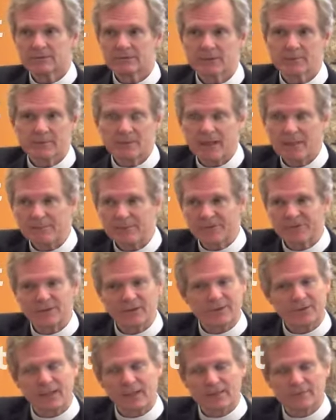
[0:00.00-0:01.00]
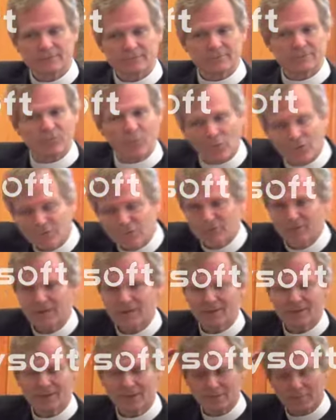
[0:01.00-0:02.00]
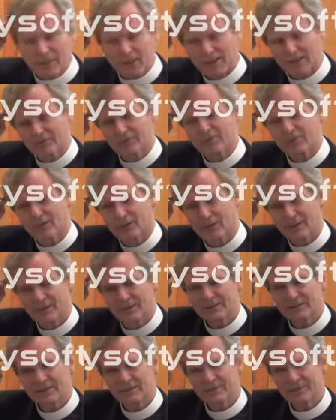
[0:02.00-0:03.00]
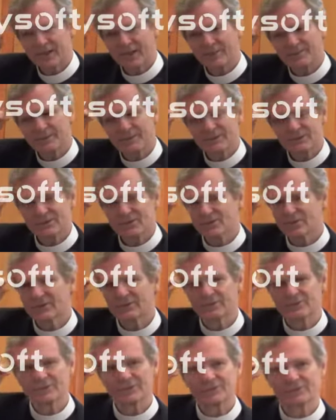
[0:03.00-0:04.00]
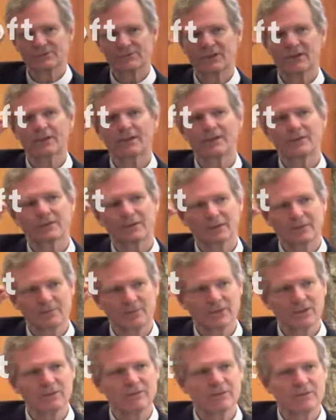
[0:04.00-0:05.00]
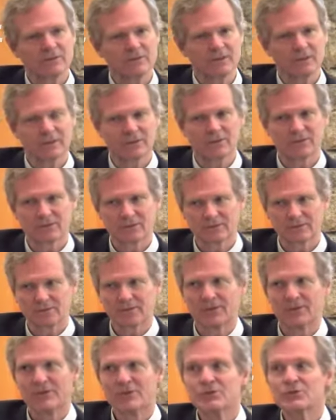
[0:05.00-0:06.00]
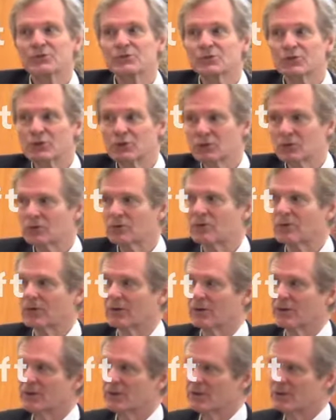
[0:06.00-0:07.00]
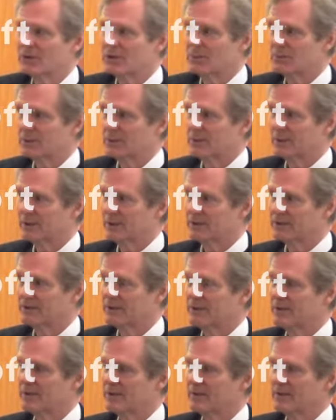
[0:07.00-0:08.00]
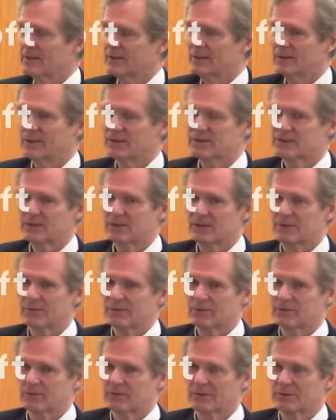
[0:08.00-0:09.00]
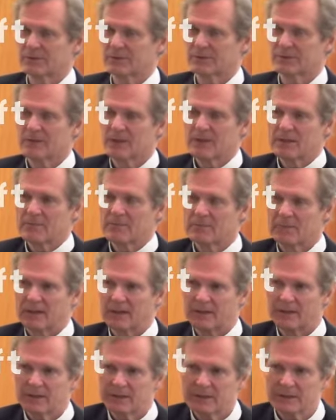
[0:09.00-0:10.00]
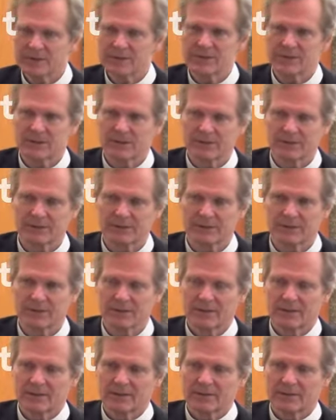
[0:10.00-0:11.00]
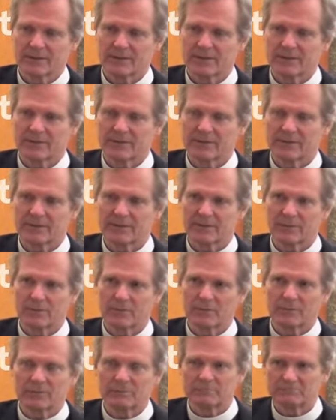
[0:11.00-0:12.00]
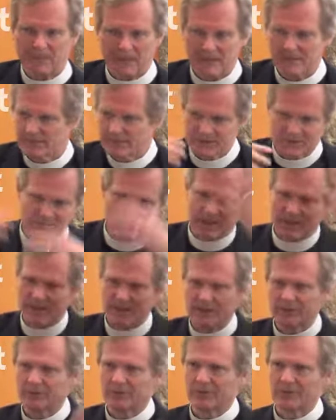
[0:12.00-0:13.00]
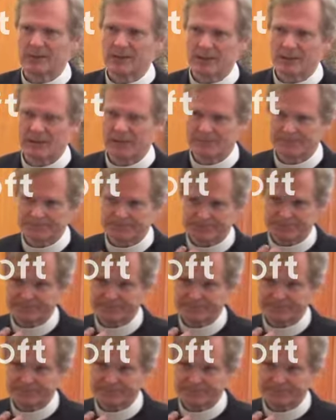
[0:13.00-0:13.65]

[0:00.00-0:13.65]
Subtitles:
Sometimes it's said that forcefully in the back of your head, and sometimes it's sort of gently, okay, what are you doing to secure your place in the scary world? So my hunch is that, this is my guess for the day,